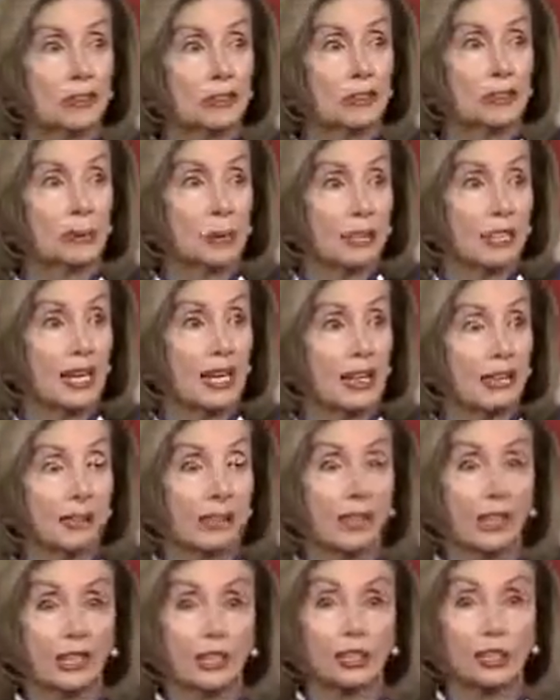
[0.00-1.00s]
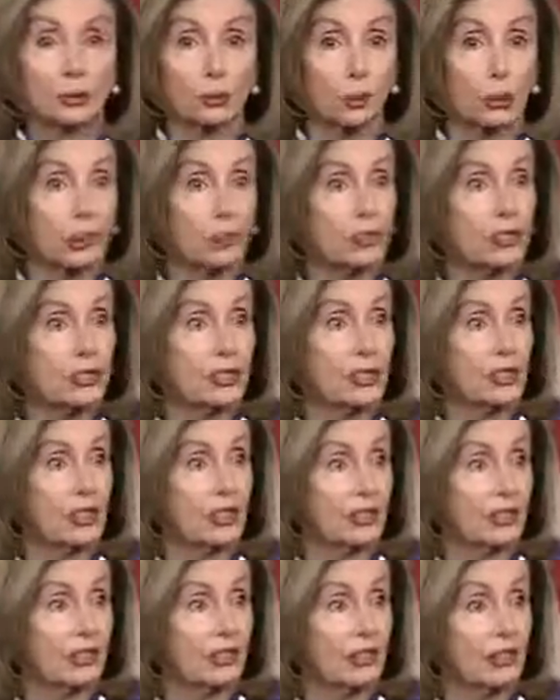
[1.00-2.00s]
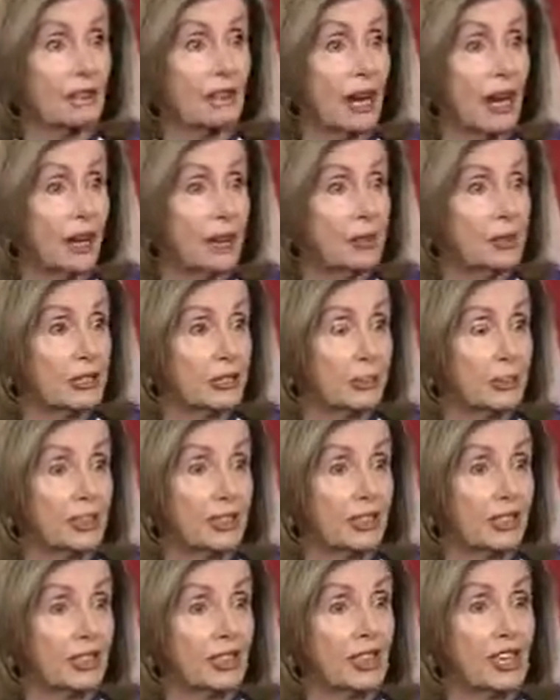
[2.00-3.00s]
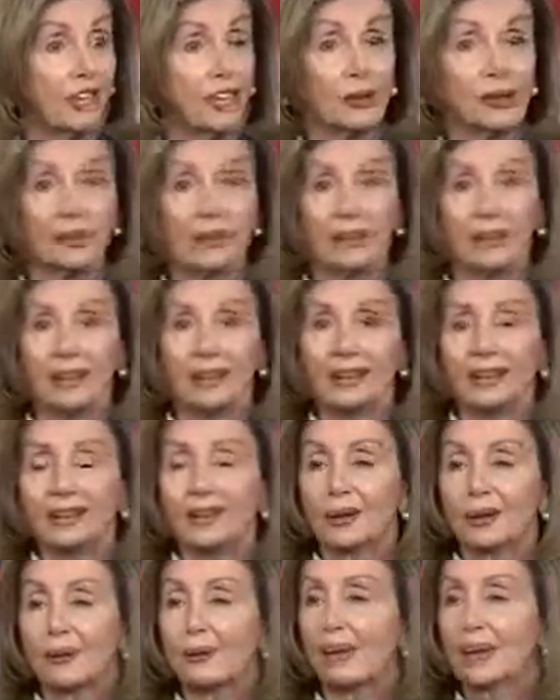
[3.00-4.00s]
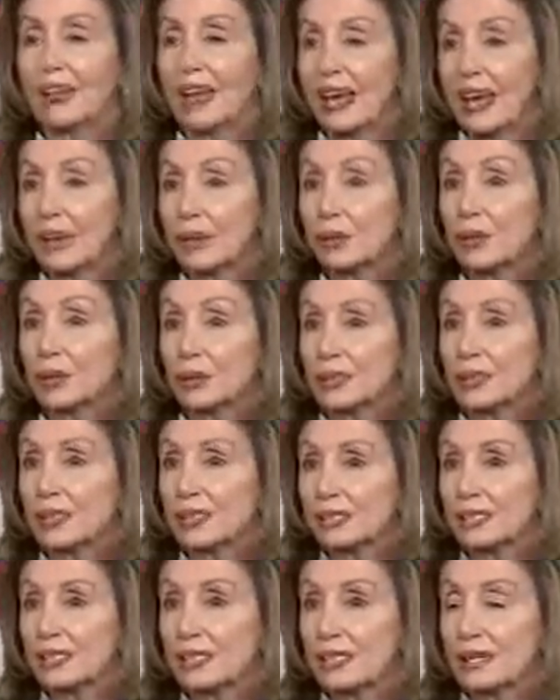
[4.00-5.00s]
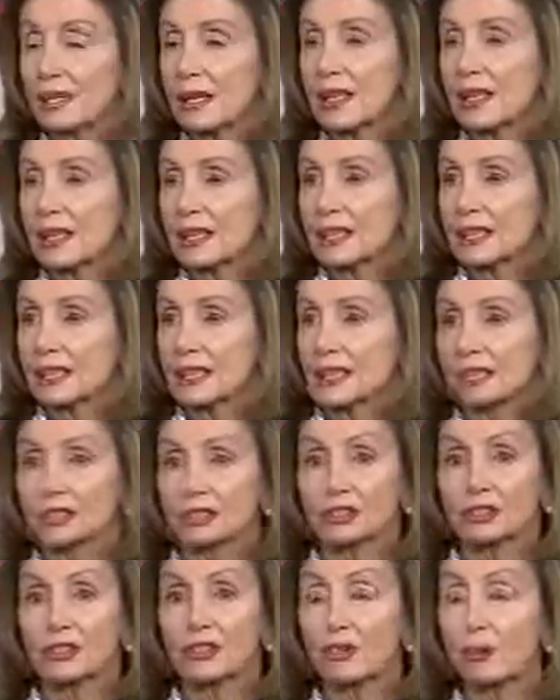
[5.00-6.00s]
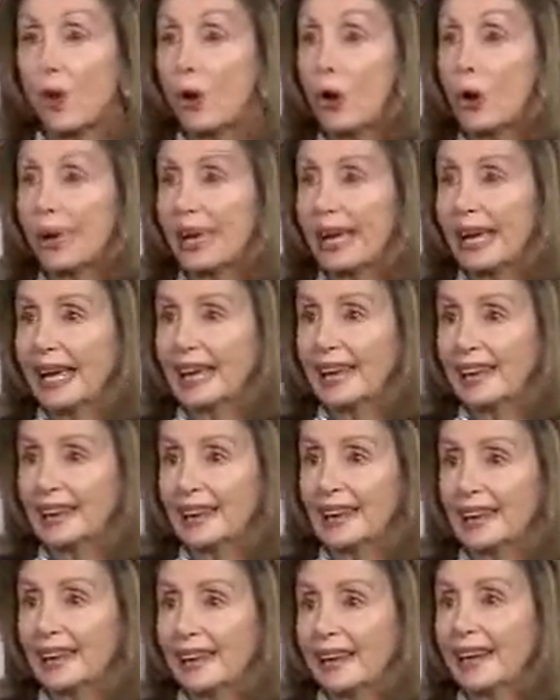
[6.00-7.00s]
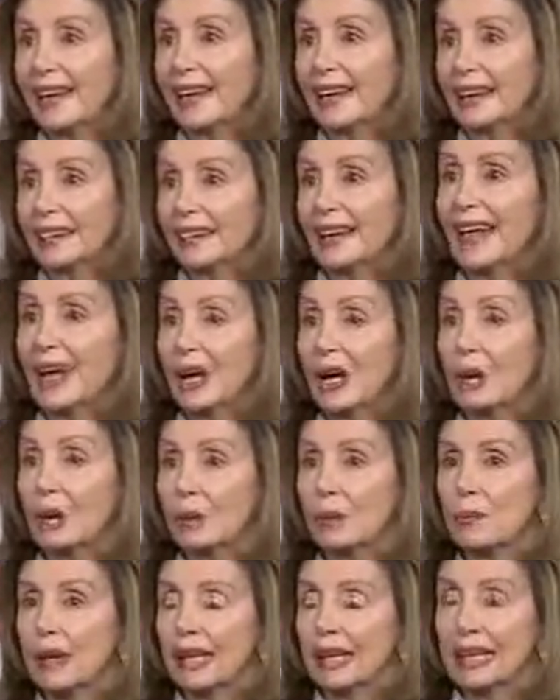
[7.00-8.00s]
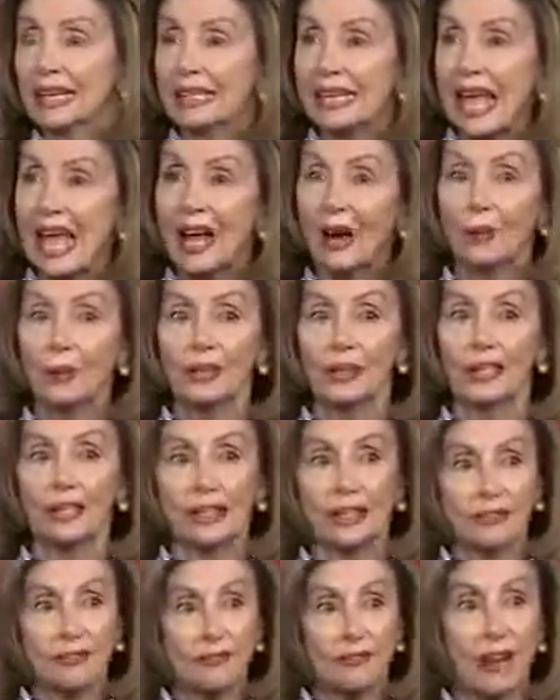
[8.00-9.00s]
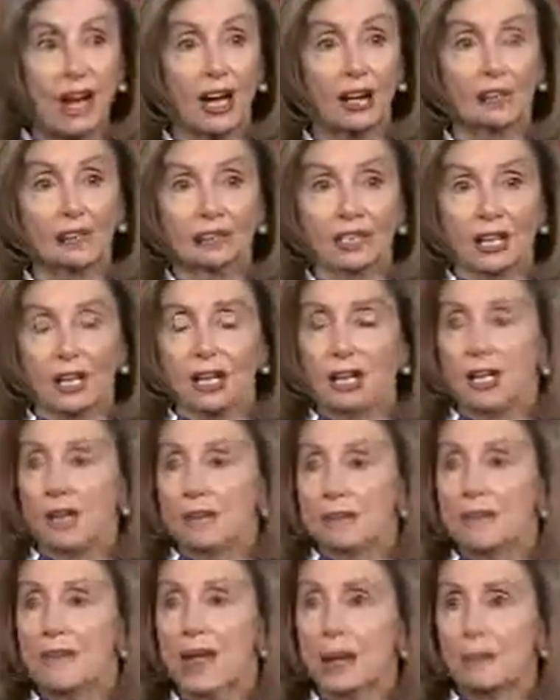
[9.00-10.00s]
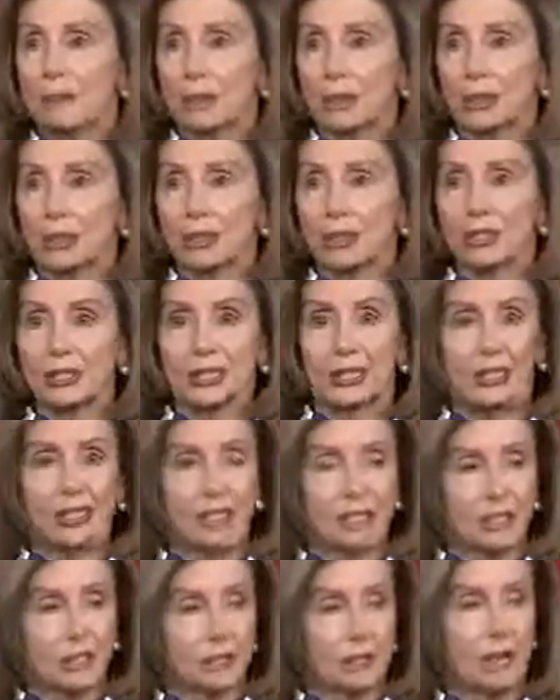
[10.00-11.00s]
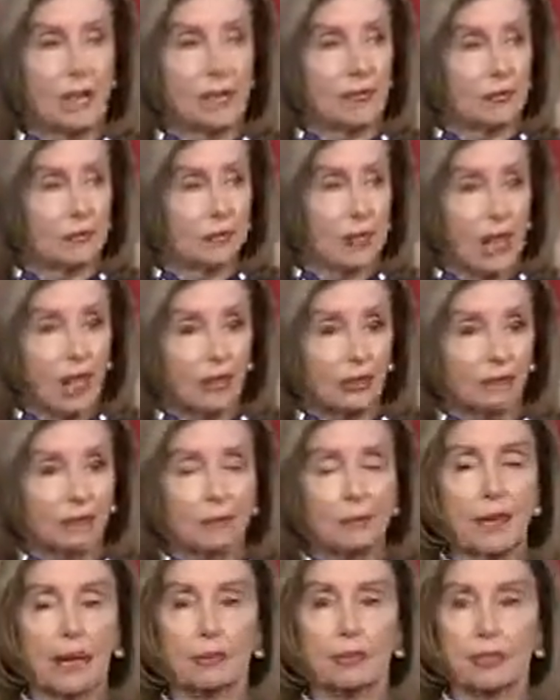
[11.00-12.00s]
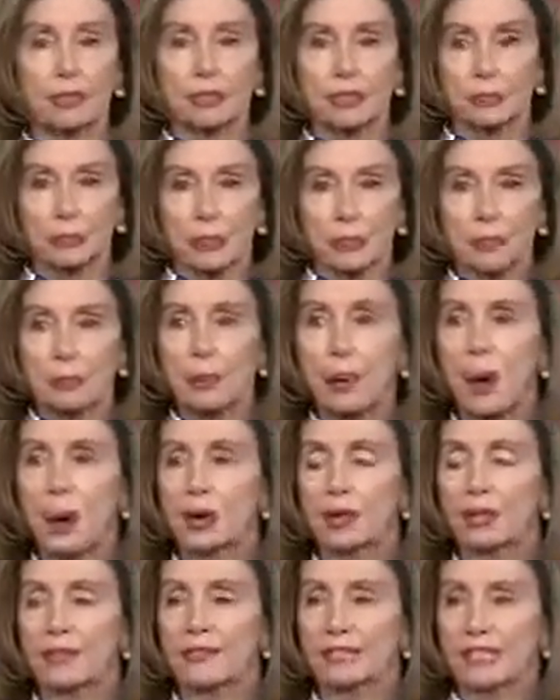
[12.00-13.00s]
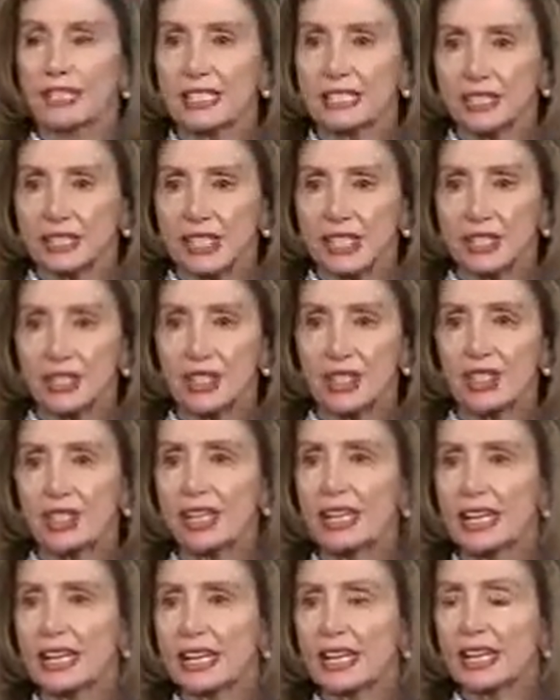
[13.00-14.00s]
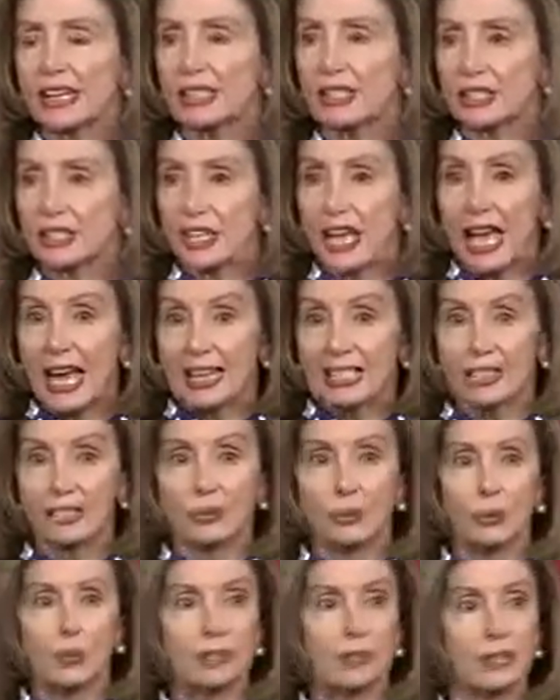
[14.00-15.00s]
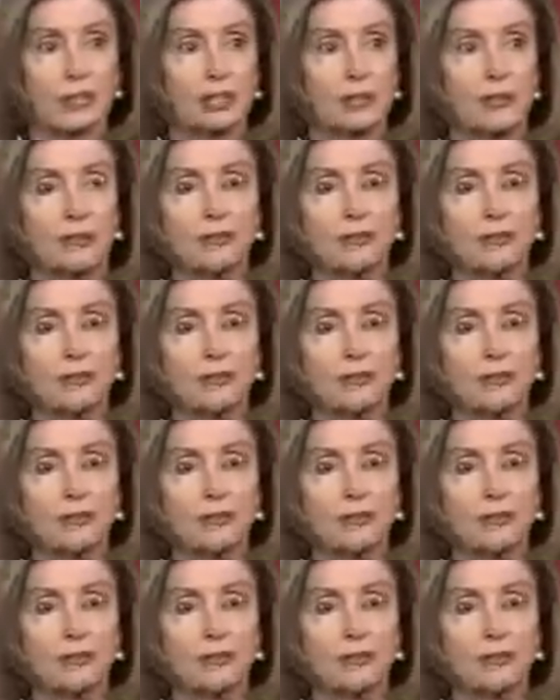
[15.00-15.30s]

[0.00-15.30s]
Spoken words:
to protect America's workers, America's environment, America's health without Richie's strong hand at the helm, and how he involved members to be part of the discussion in a task force that he